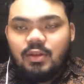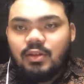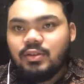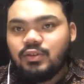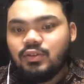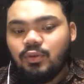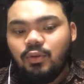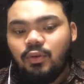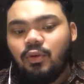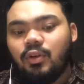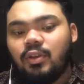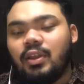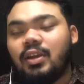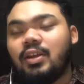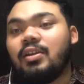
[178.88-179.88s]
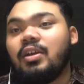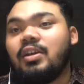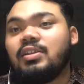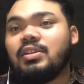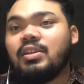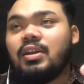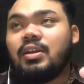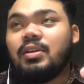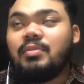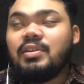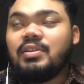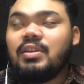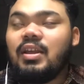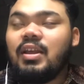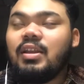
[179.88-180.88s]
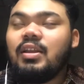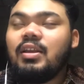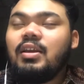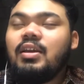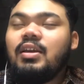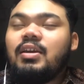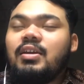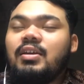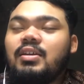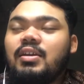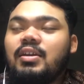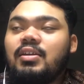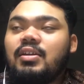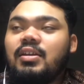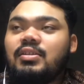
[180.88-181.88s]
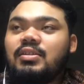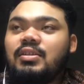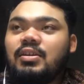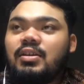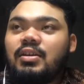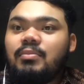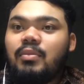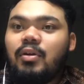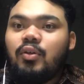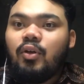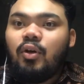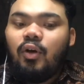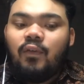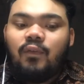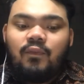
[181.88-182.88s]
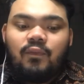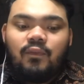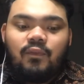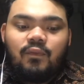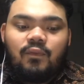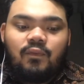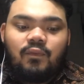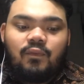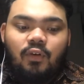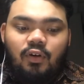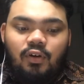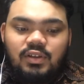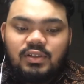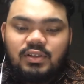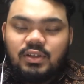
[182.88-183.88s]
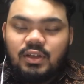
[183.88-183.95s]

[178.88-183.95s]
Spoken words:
So it means that the greater amount of force